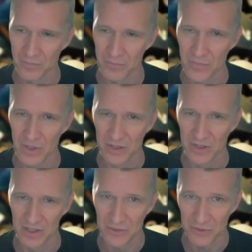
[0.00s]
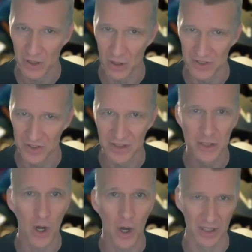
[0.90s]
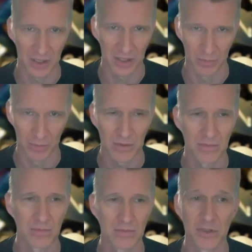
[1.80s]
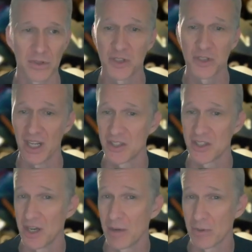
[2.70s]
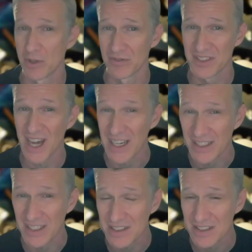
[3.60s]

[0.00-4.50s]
the difficulty, the target number, you change the number of dice,